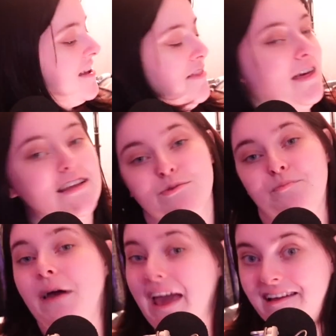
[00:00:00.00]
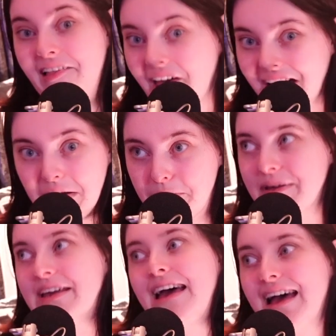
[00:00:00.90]
things would pile up,
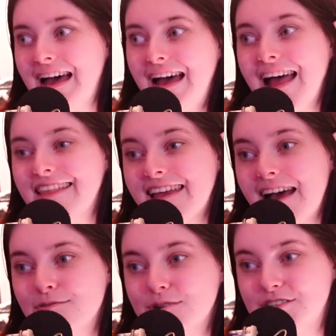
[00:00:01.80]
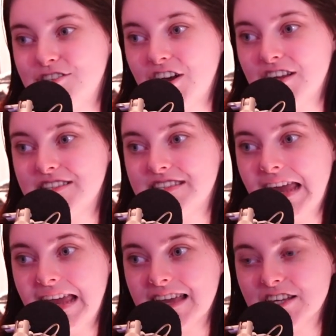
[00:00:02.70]
and I would just
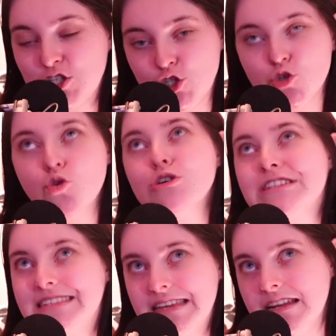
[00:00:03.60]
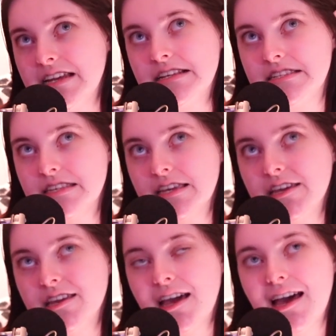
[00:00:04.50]
take it so
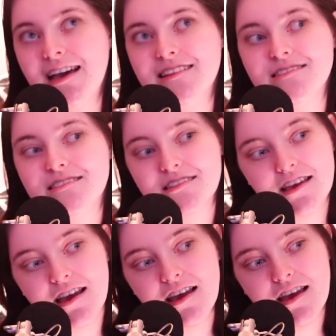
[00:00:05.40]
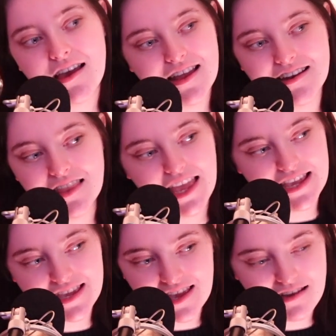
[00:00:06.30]
seriously, and
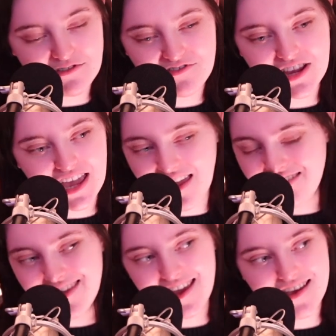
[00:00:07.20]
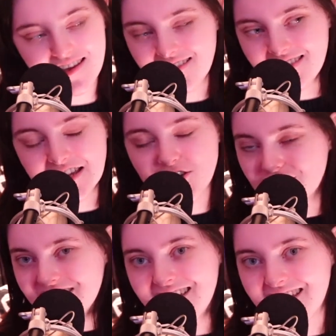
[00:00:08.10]
like I would forget that
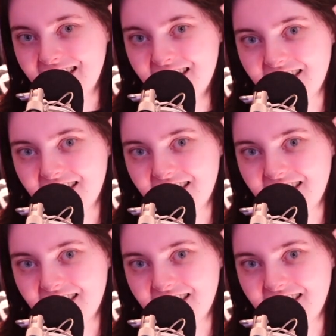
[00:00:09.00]
literally